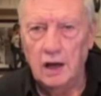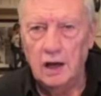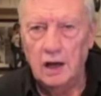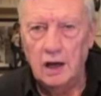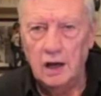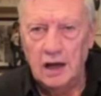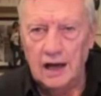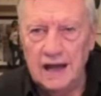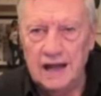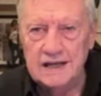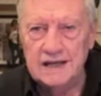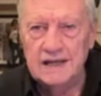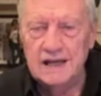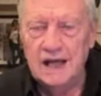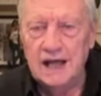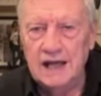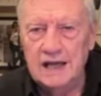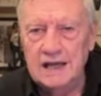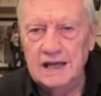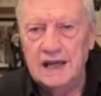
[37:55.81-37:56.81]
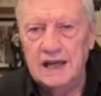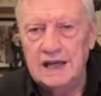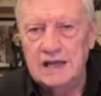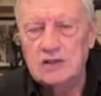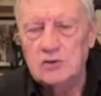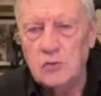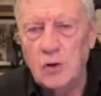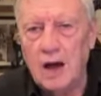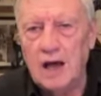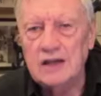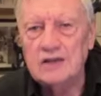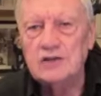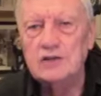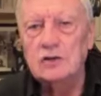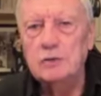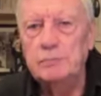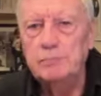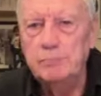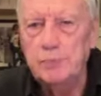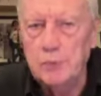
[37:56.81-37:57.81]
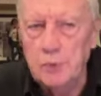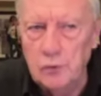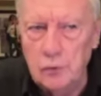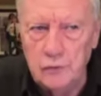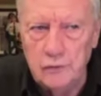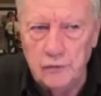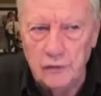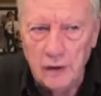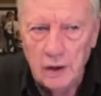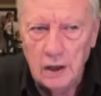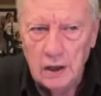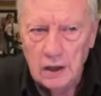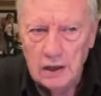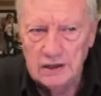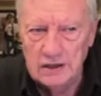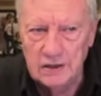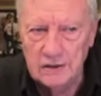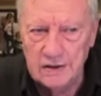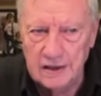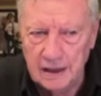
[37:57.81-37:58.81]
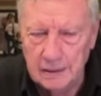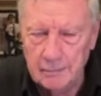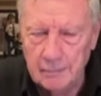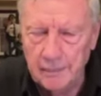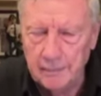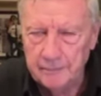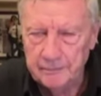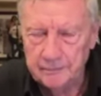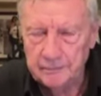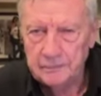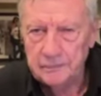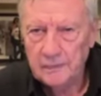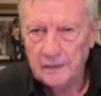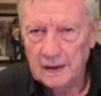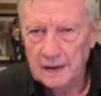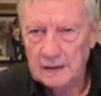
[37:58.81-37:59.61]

and he tries to prove to them